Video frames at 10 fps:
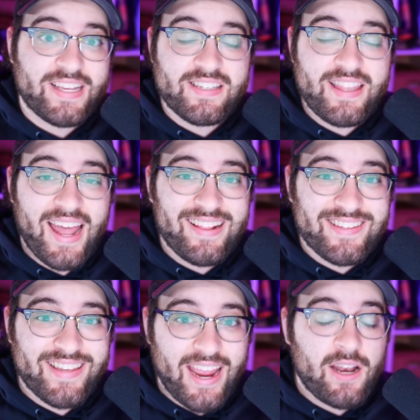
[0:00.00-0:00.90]
Isn't that
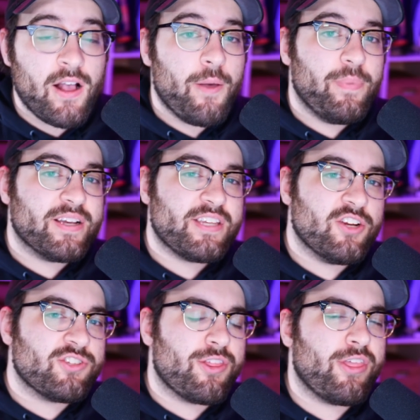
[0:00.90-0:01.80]
insane? Because
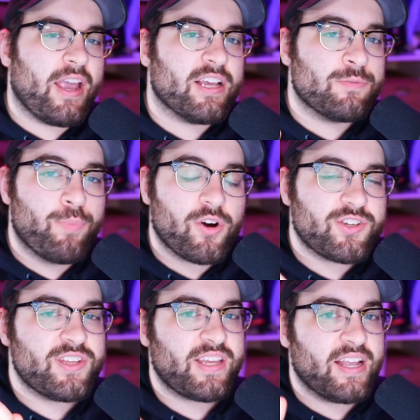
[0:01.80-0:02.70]
here's the thing. His burst is